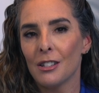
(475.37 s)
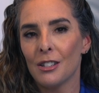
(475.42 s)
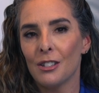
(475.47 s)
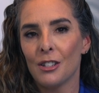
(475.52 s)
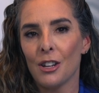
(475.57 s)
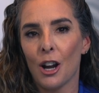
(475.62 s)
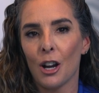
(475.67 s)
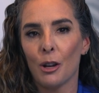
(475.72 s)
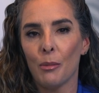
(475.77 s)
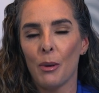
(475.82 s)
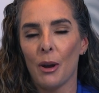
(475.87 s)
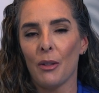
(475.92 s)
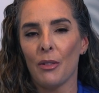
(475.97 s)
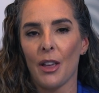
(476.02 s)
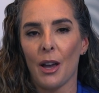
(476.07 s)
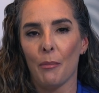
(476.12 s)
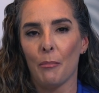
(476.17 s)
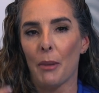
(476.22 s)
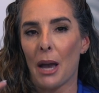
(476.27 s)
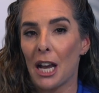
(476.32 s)
talk about
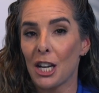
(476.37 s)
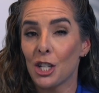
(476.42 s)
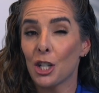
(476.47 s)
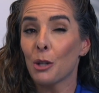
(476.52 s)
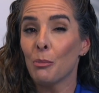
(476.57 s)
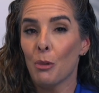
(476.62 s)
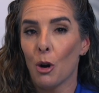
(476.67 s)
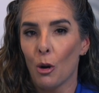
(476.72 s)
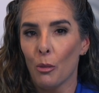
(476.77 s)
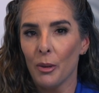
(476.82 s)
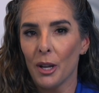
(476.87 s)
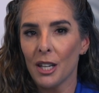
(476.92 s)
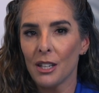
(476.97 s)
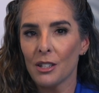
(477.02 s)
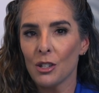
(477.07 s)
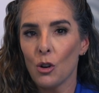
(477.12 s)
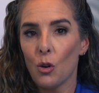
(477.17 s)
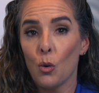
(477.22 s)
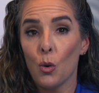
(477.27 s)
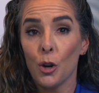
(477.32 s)
that magic
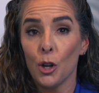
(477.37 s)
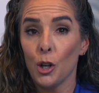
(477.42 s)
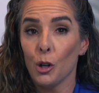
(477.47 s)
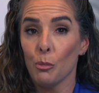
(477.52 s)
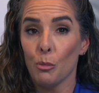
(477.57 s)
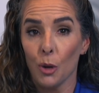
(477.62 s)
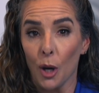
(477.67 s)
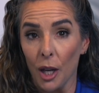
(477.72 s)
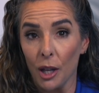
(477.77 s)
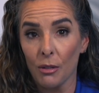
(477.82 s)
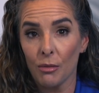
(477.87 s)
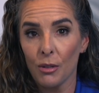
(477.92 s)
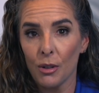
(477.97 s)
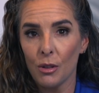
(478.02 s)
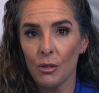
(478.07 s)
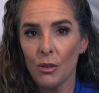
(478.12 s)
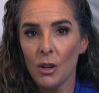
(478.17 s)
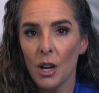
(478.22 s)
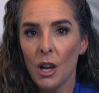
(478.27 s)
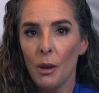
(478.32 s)
moment or your
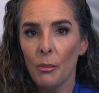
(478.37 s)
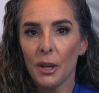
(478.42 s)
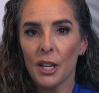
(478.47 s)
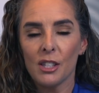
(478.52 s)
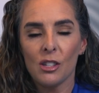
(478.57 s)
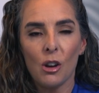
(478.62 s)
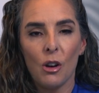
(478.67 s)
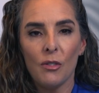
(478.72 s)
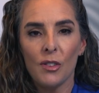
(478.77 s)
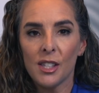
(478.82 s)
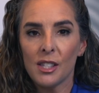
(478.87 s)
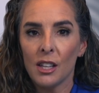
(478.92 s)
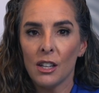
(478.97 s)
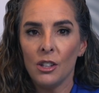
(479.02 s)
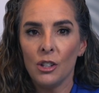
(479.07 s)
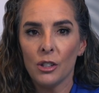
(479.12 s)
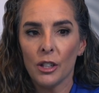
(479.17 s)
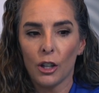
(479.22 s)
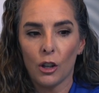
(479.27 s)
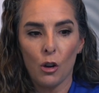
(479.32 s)
breakthrough, because all of a sudden
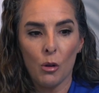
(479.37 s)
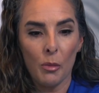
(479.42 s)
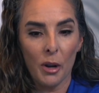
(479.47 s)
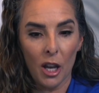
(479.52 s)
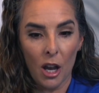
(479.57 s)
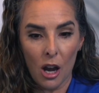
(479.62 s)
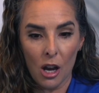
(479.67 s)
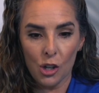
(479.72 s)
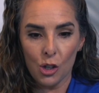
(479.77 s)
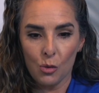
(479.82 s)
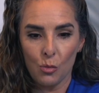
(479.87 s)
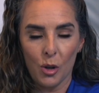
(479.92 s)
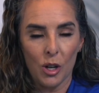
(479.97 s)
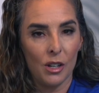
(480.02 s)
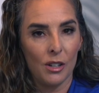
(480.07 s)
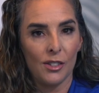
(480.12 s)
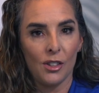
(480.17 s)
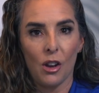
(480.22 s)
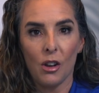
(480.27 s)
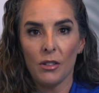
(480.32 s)
you're like, oh my gosh, where
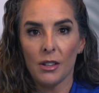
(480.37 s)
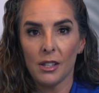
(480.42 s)
is all